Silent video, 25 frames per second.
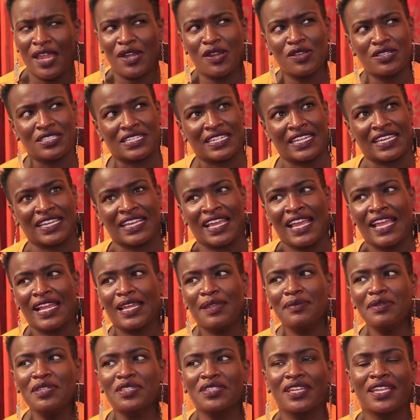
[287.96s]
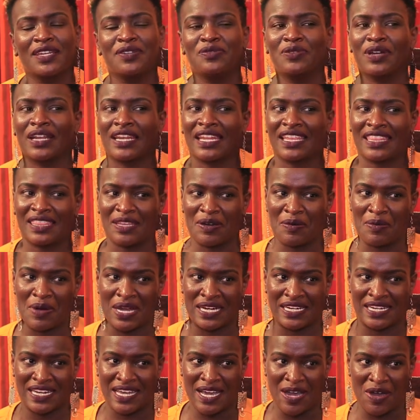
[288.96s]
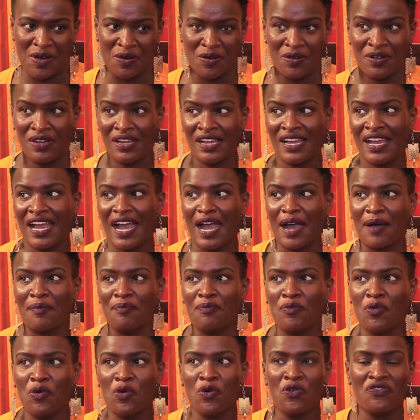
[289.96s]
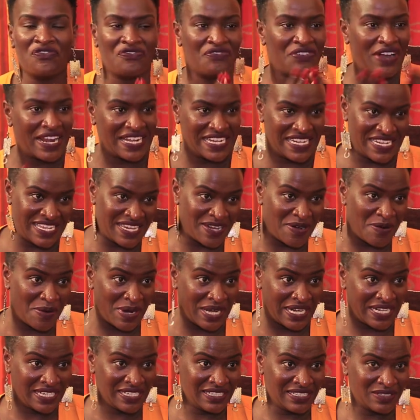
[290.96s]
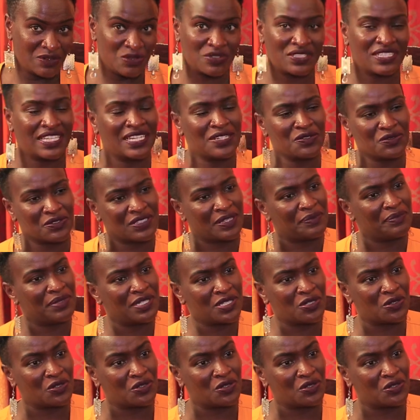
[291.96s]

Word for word: I was like, let me try do another one now, a more funnier one, because that was a bit